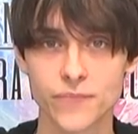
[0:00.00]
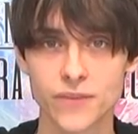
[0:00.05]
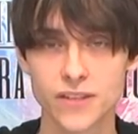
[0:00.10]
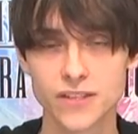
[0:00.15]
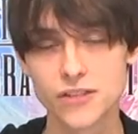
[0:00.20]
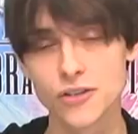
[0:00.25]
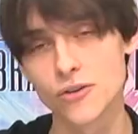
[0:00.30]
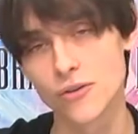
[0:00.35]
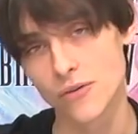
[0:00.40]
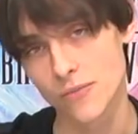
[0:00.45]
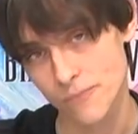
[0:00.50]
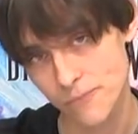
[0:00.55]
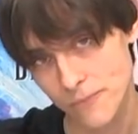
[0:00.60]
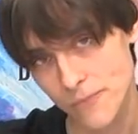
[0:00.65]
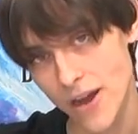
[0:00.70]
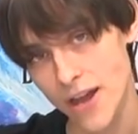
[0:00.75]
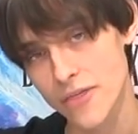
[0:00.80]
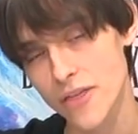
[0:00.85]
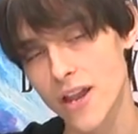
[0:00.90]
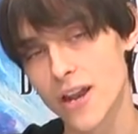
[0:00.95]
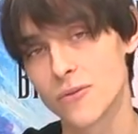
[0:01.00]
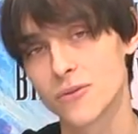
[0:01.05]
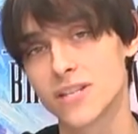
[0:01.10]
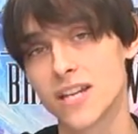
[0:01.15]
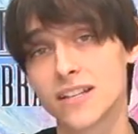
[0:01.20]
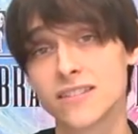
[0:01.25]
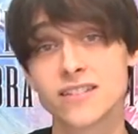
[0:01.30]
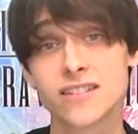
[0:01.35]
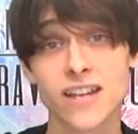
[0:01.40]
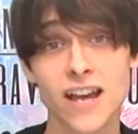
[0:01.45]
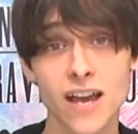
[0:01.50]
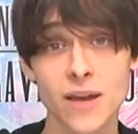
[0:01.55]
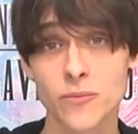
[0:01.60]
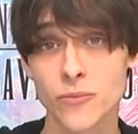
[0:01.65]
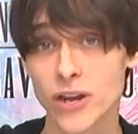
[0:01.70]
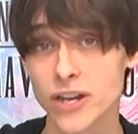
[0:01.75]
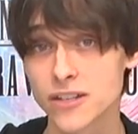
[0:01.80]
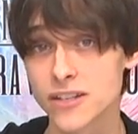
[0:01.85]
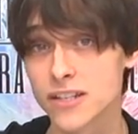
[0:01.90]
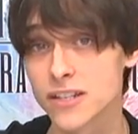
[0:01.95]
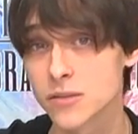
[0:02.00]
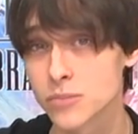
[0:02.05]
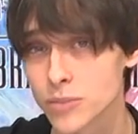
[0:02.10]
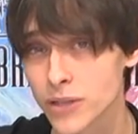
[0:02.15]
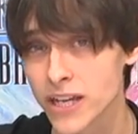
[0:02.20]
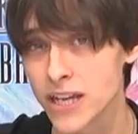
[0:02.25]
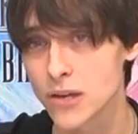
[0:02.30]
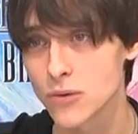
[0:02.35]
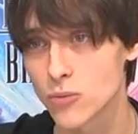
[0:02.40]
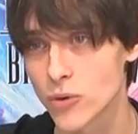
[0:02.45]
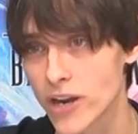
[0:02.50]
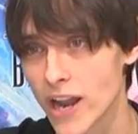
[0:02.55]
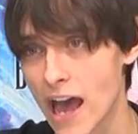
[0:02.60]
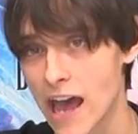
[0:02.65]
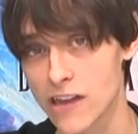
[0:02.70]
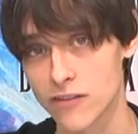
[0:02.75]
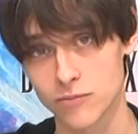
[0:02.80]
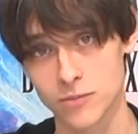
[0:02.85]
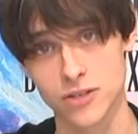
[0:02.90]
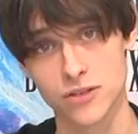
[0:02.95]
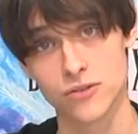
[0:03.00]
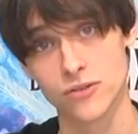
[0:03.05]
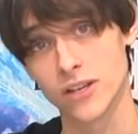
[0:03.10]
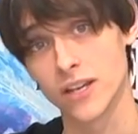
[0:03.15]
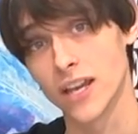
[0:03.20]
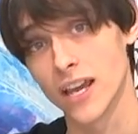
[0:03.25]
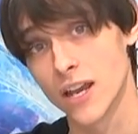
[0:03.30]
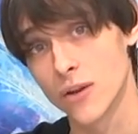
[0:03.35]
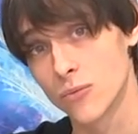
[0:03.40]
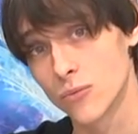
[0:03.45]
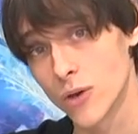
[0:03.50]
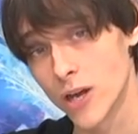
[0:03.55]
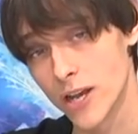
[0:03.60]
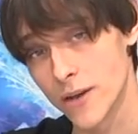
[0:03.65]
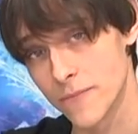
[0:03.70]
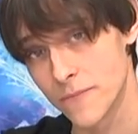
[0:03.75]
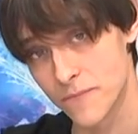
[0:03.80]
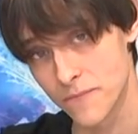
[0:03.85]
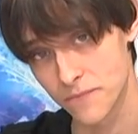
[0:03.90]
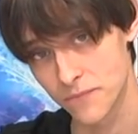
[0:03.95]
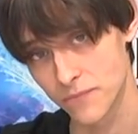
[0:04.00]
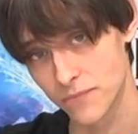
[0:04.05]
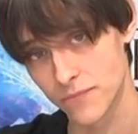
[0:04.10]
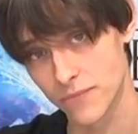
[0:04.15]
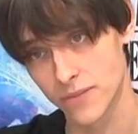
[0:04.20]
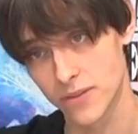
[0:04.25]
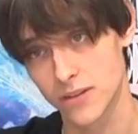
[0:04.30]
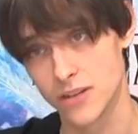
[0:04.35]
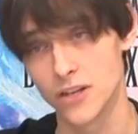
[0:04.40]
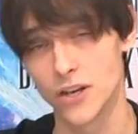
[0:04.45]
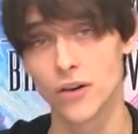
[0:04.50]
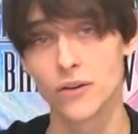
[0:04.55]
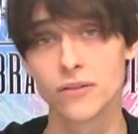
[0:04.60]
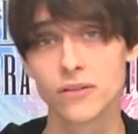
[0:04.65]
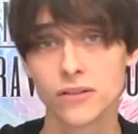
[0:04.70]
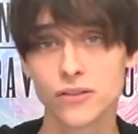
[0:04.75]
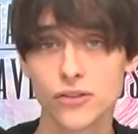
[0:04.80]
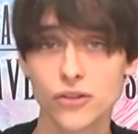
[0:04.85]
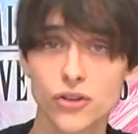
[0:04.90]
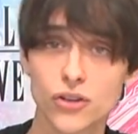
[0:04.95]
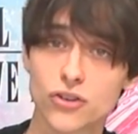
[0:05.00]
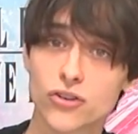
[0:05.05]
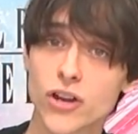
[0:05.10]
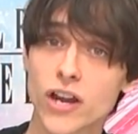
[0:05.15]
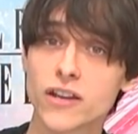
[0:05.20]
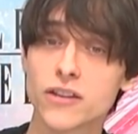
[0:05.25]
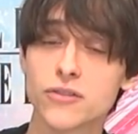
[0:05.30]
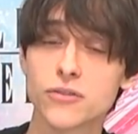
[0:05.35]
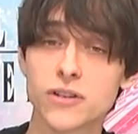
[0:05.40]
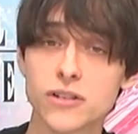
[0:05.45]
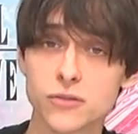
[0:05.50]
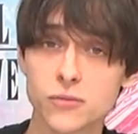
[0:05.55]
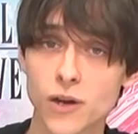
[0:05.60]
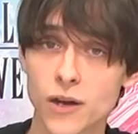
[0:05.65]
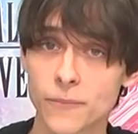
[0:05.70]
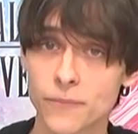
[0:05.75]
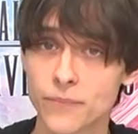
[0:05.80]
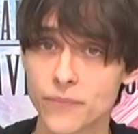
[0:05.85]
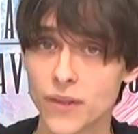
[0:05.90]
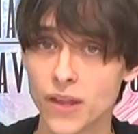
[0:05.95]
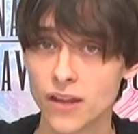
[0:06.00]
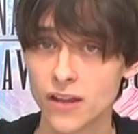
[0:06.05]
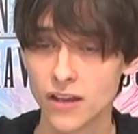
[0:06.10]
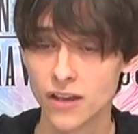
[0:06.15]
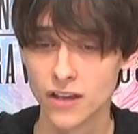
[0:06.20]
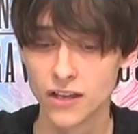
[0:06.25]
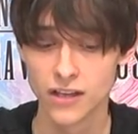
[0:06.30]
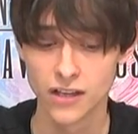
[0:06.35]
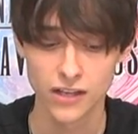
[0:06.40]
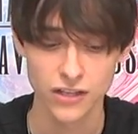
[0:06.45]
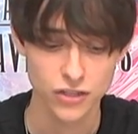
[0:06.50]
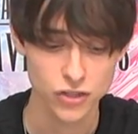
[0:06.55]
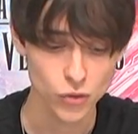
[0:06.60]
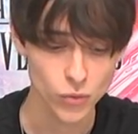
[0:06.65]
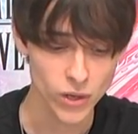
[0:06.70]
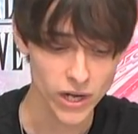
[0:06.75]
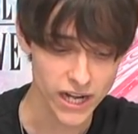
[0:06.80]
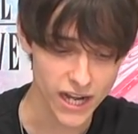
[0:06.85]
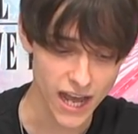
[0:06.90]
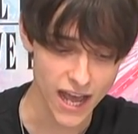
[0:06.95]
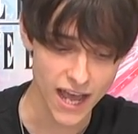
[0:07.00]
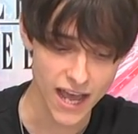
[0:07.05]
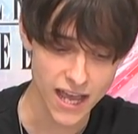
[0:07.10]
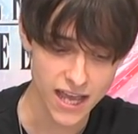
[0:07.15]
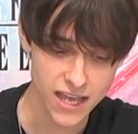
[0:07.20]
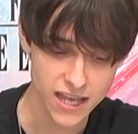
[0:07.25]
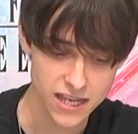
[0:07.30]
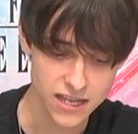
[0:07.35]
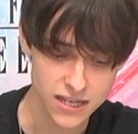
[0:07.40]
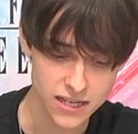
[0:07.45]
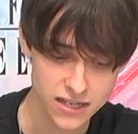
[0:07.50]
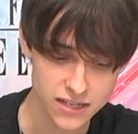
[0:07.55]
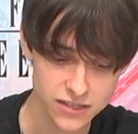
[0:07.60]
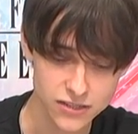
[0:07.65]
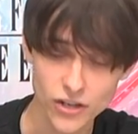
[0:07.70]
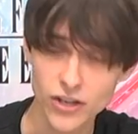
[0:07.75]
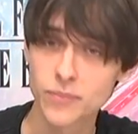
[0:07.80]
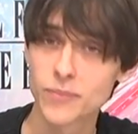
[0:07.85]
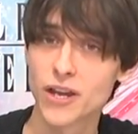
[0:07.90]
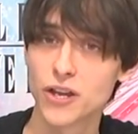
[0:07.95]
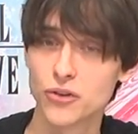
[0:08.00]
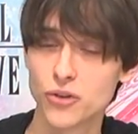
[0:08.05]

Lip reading: So I thought I would take the time, right, to explain what I've been doing and what, you could try to do as well. So what I started by